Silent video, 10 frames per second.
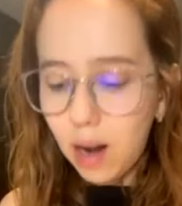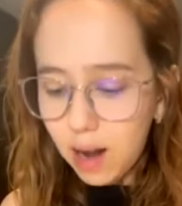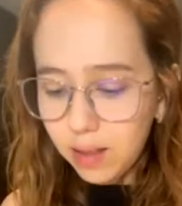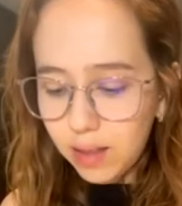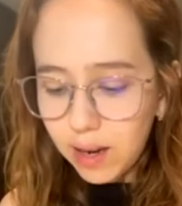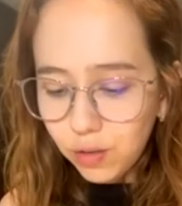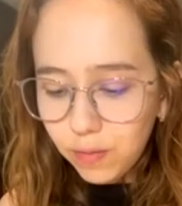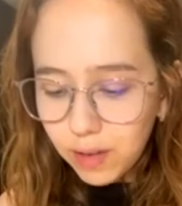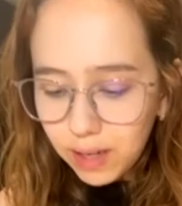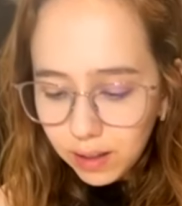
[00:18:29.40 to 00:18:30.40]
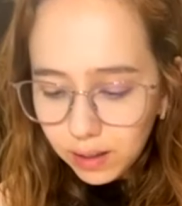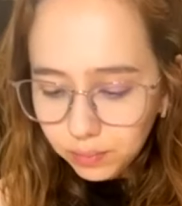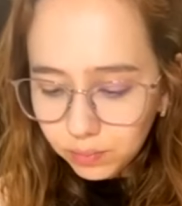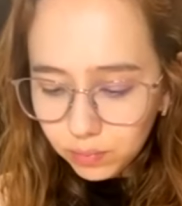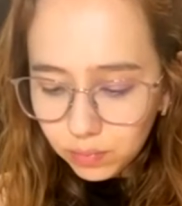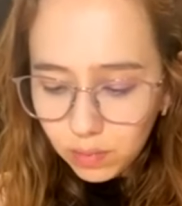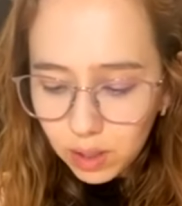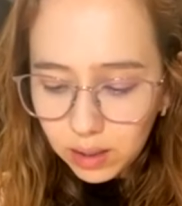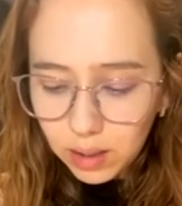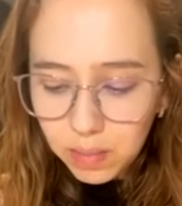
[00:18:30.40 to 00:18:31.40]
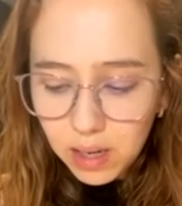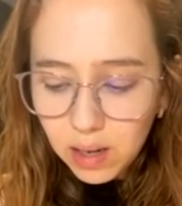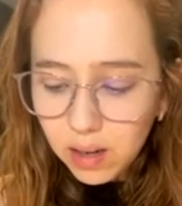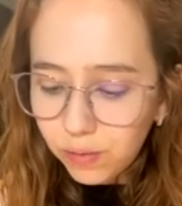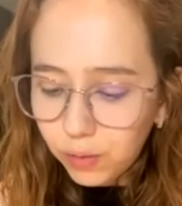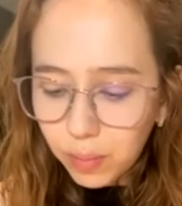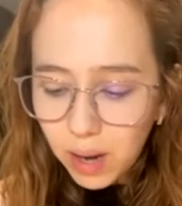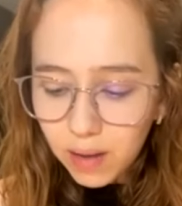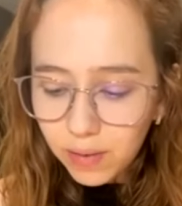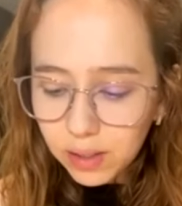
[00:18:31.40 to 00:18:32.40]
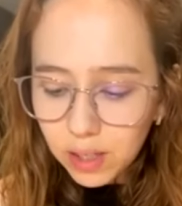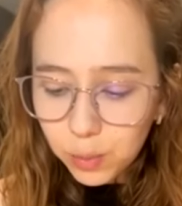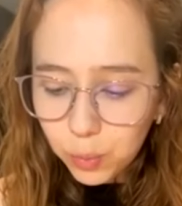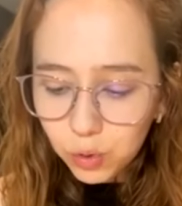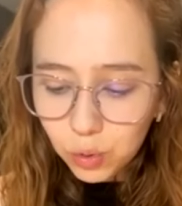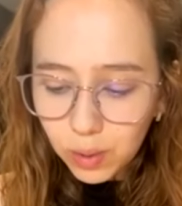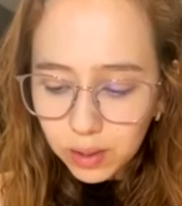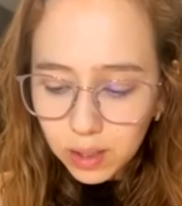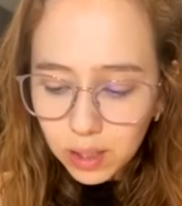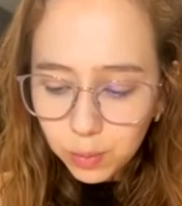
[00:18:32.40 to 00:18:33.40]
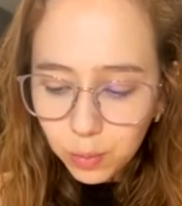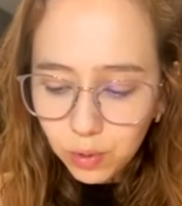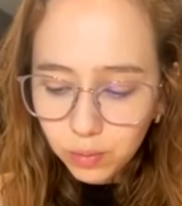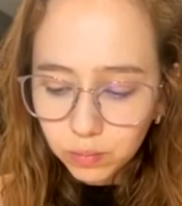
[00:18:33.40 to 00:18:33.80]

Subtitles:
a dash of vanilla. It can be from half a teaspoon to 1 teaspoon.